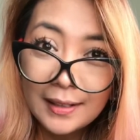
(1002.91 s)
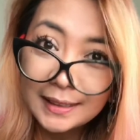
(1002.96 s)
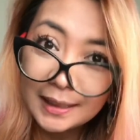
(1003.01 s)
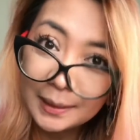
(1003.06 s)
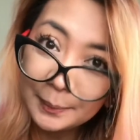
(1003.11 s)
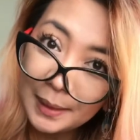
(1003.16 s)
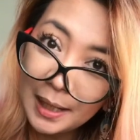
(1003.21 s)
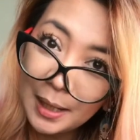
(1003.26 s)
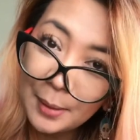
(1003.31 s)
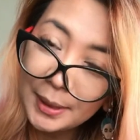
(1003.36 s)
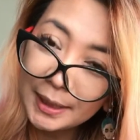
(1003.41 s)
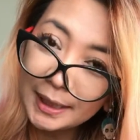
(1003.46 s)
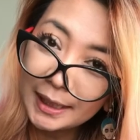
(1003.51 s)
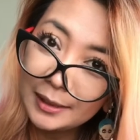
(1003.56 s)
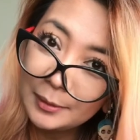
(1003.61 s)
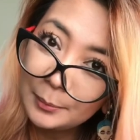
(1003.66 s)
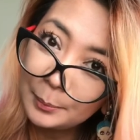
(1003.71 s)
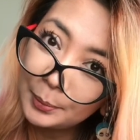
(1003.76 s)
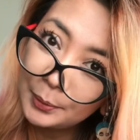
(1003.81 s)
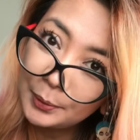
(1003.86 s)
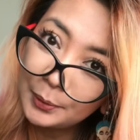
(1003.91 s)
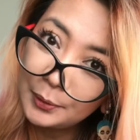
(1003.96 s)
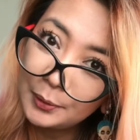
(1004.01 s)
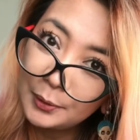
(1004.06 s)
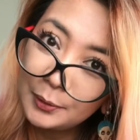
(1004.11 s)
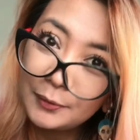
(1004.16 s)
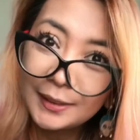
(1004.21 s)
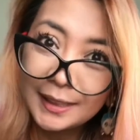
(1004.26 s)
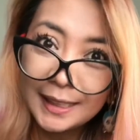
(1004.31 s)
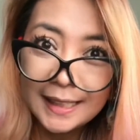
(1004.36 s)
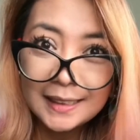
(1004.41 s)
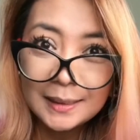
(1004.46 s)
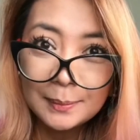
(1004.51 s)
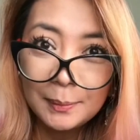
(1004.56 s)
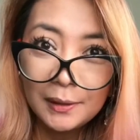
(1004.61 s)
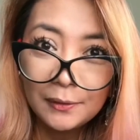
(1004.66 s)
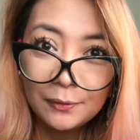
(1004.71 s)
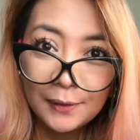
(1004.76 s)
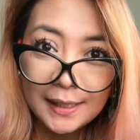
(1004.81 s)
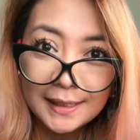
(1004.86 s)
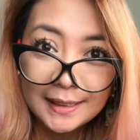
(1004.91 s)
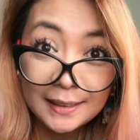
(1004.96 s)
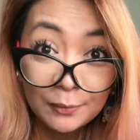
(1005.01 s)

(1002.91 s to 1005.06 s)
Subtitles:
Tell me how I can improve. Let's be friends.